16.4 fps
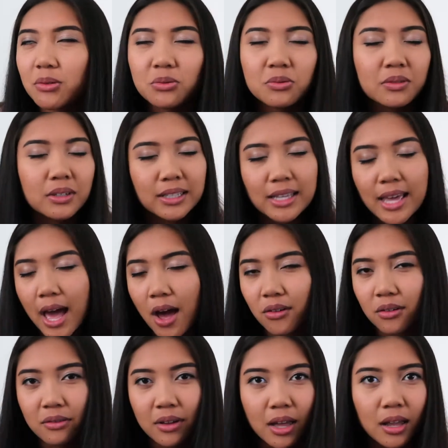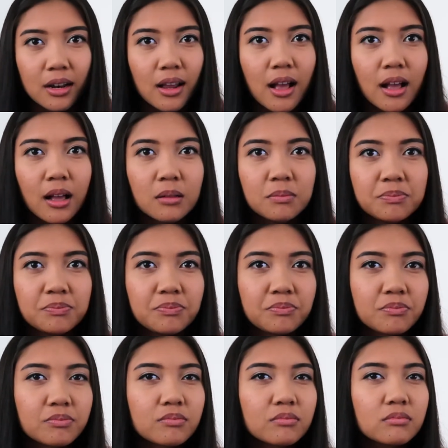really out of it.
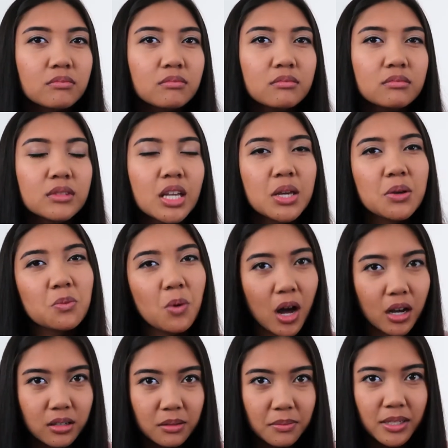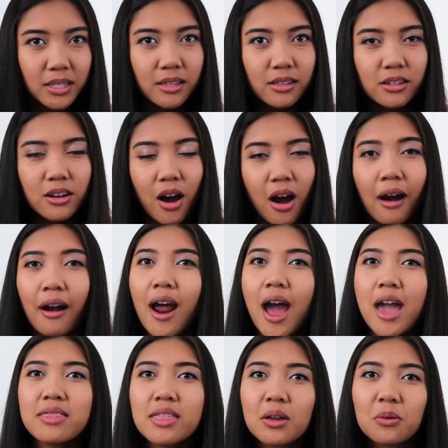He walks me to the car.
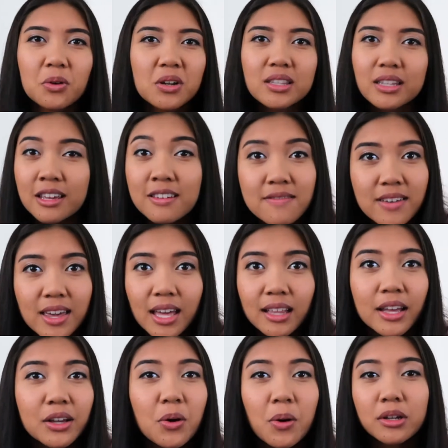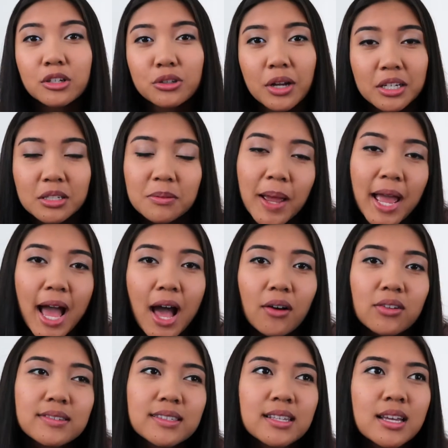I think we're leaving, like going straight to my
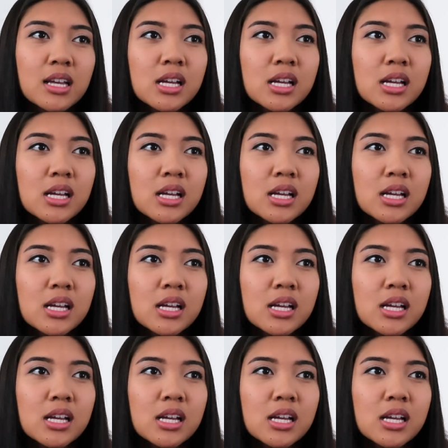house.